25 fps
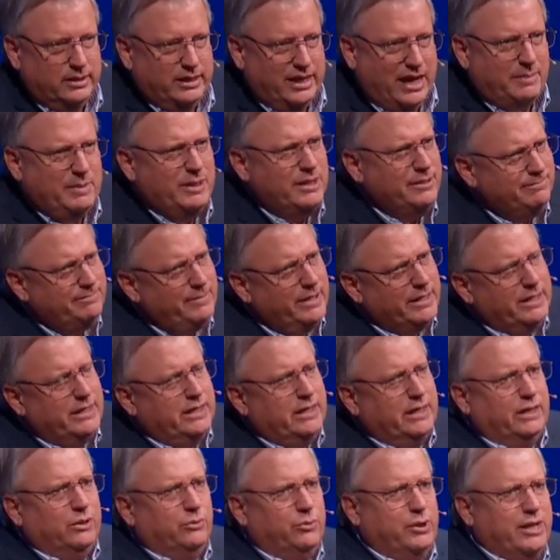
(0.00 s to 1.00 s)
I mean,
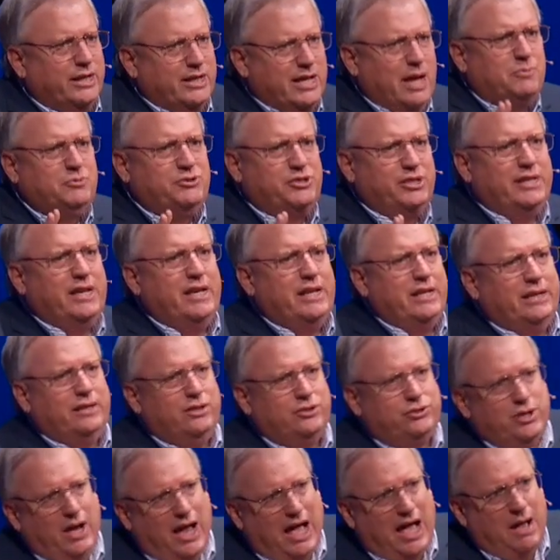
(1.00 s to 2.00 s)
when it comes to getting a
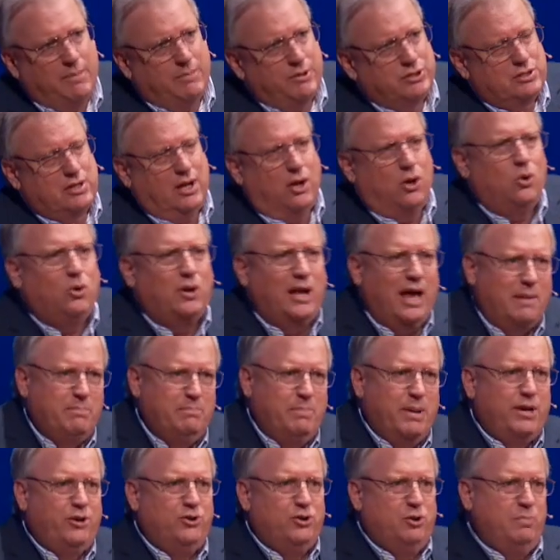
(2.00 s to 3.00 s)
job, it's a whole
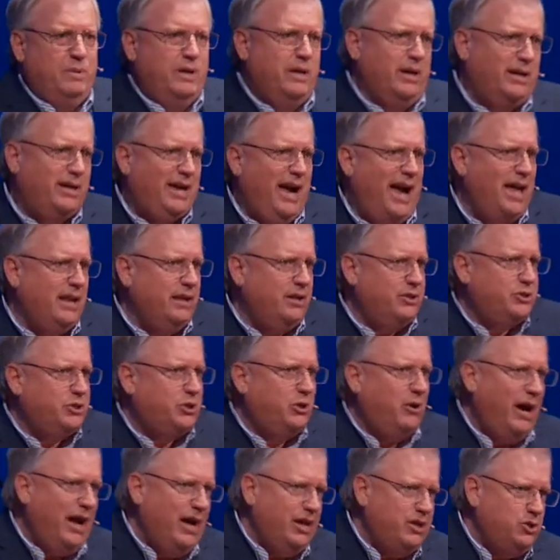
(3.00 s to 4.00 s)
lot better to be a college
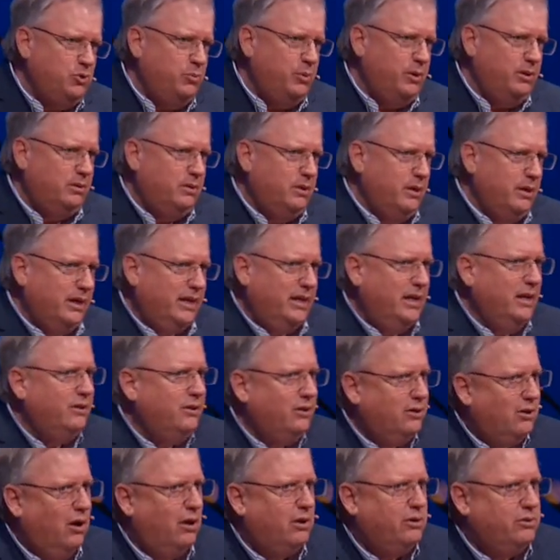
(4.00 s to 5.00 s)
graduate than a
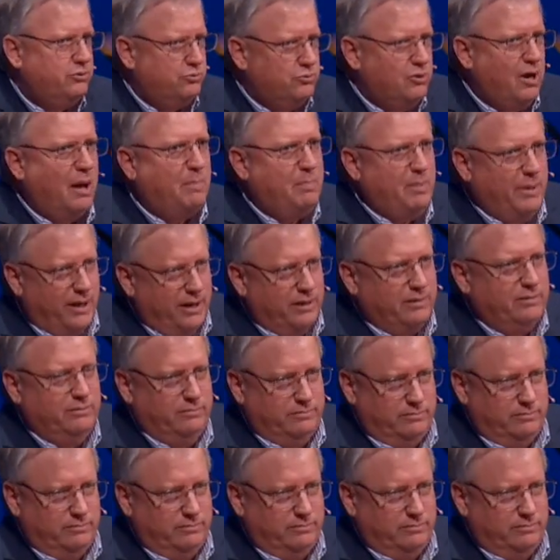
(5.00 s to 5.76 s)
kindergarten dropout.